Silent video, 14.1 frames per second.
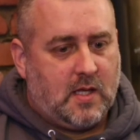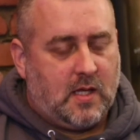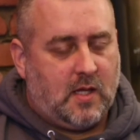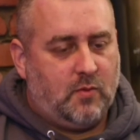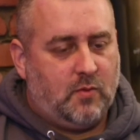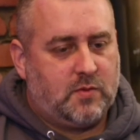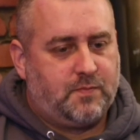
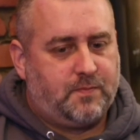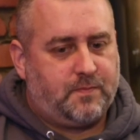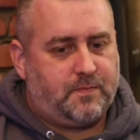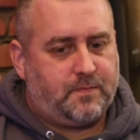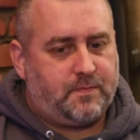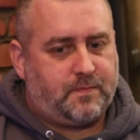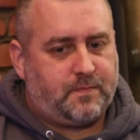he was
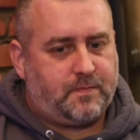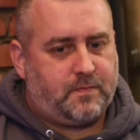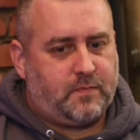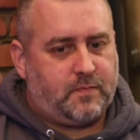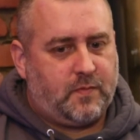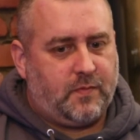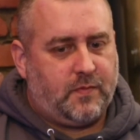
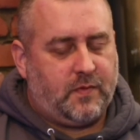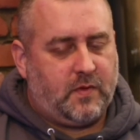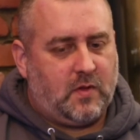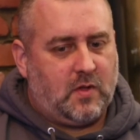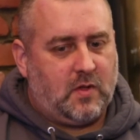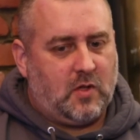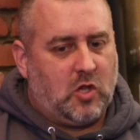
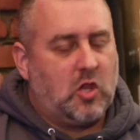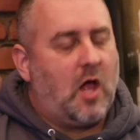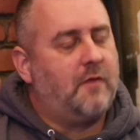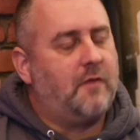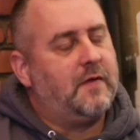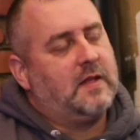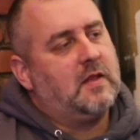
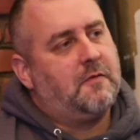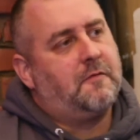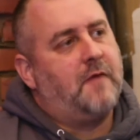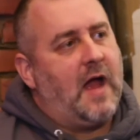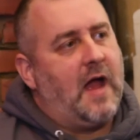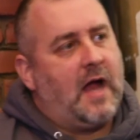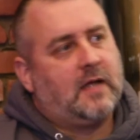loving the
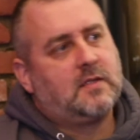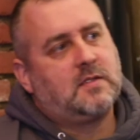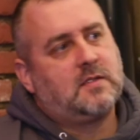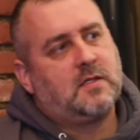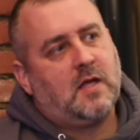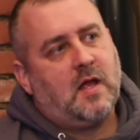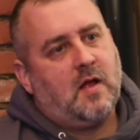
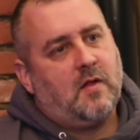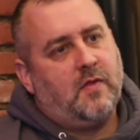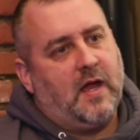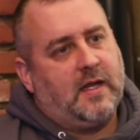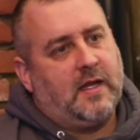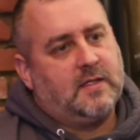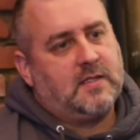fact
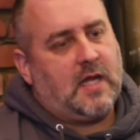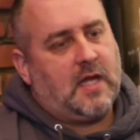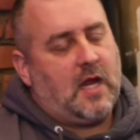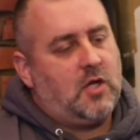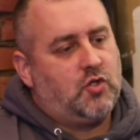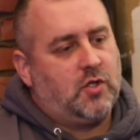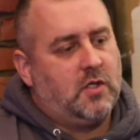that his
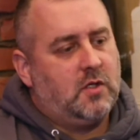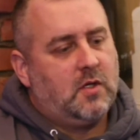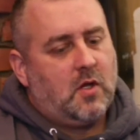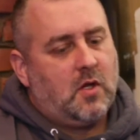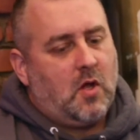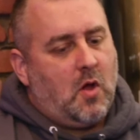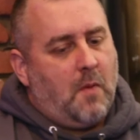agent
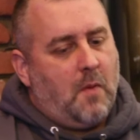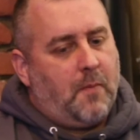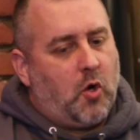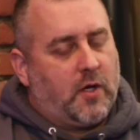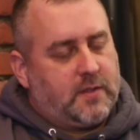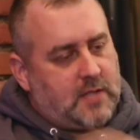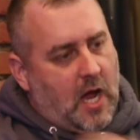
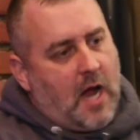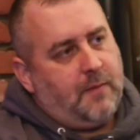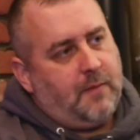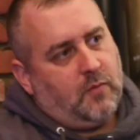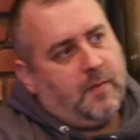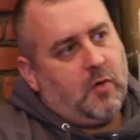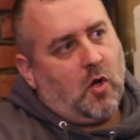put a
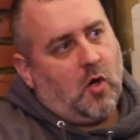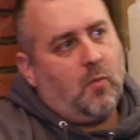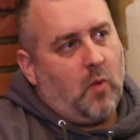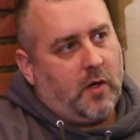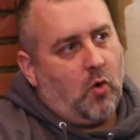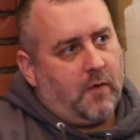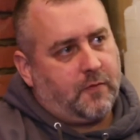time limit on
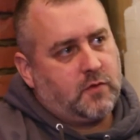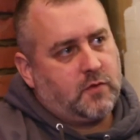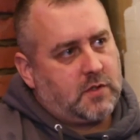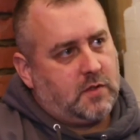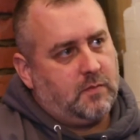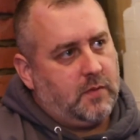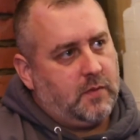when offers
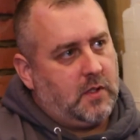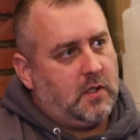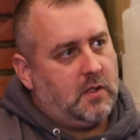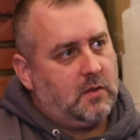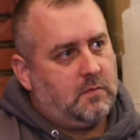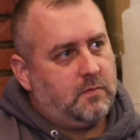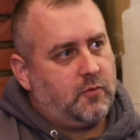can
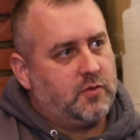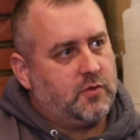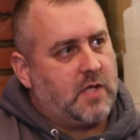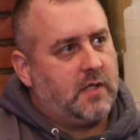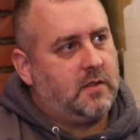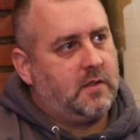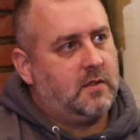be
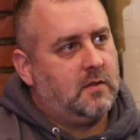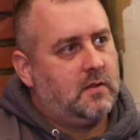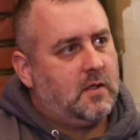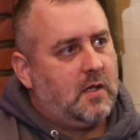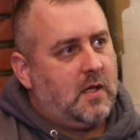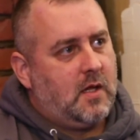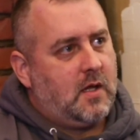presented.
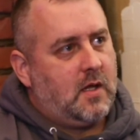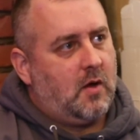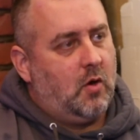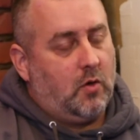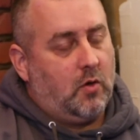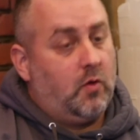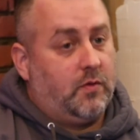
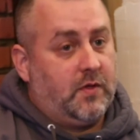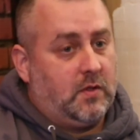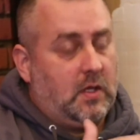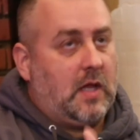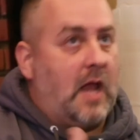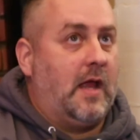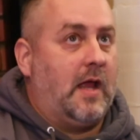Uh,
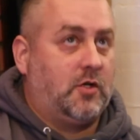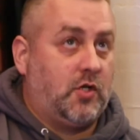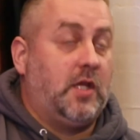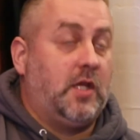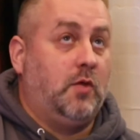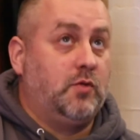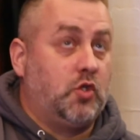and actually,
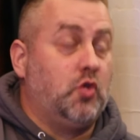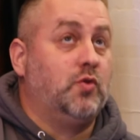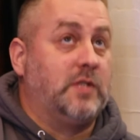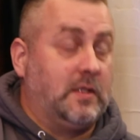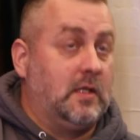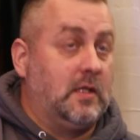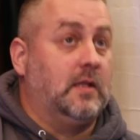he was
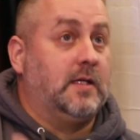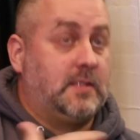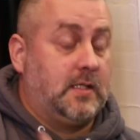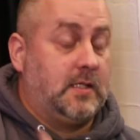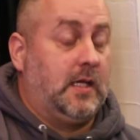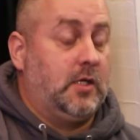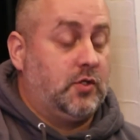using the
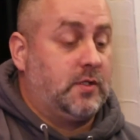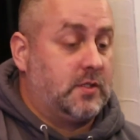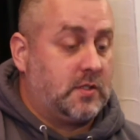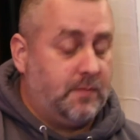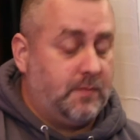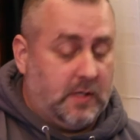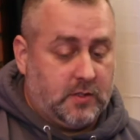listing agent to
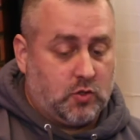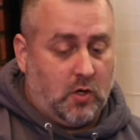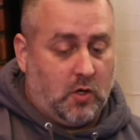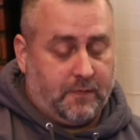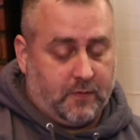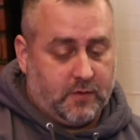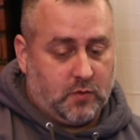submit his
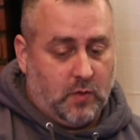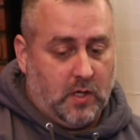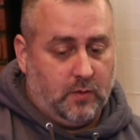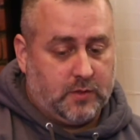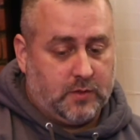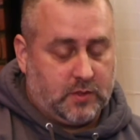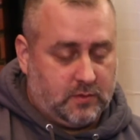offer as
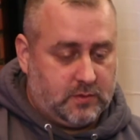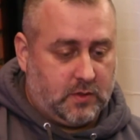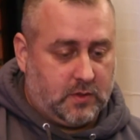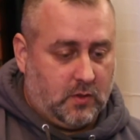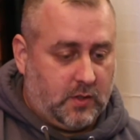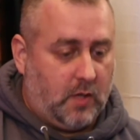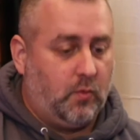well, which was like,
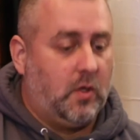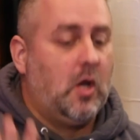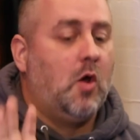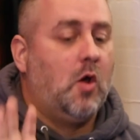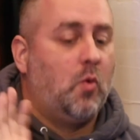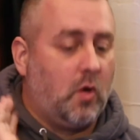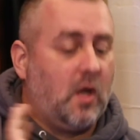okay, we're,
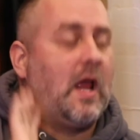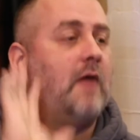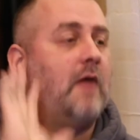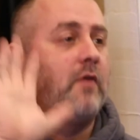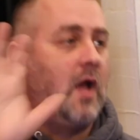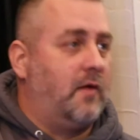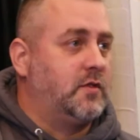we're going to
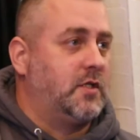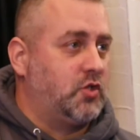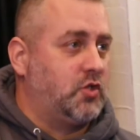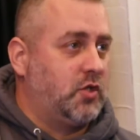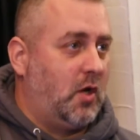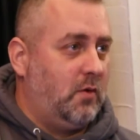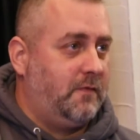have a
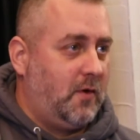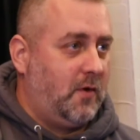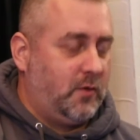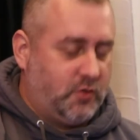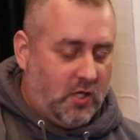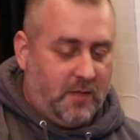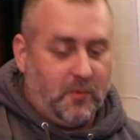conversation going
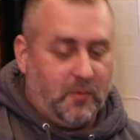forward, John.